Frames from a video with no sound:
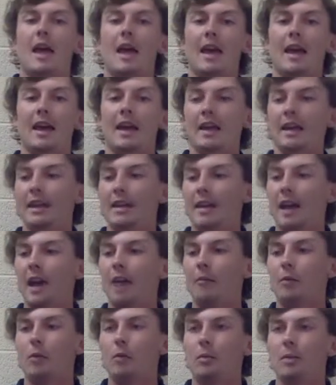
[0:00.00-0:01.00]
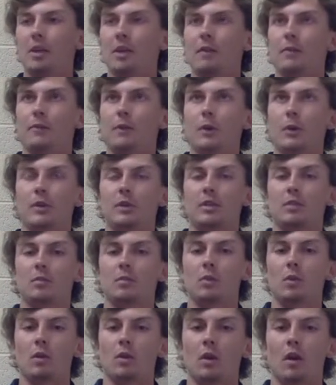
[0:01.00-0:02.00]
and I'm going to be focusing
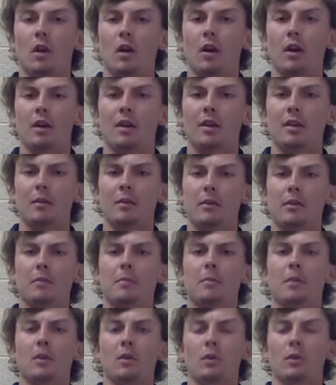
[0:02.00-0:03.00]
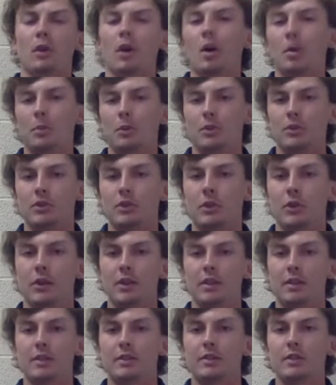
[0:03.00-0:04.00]
more on the middle to upper
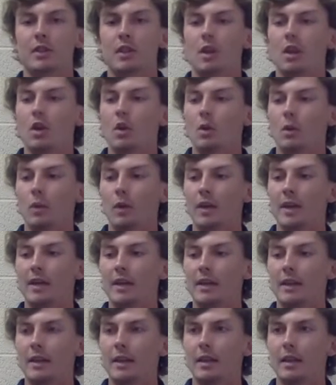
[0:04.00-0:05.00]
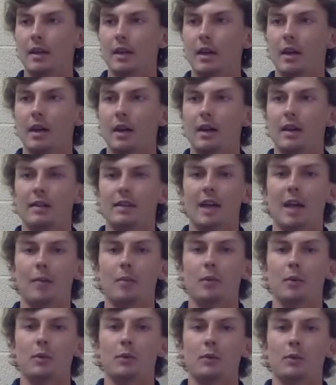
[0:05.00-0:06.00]
students with a type
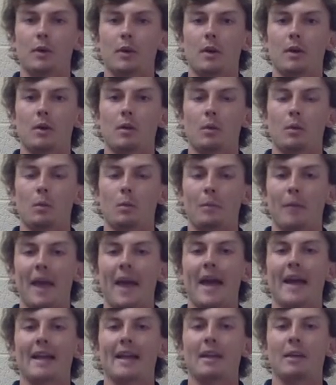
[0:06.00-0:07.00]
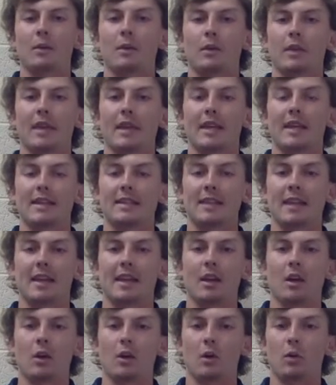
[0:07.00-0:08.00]
of packet where they can take
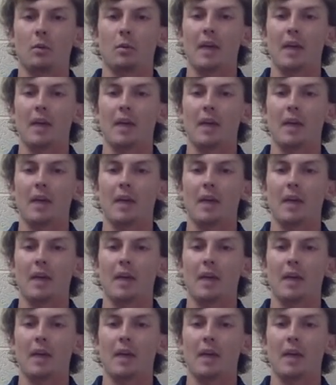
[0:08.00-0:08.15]
home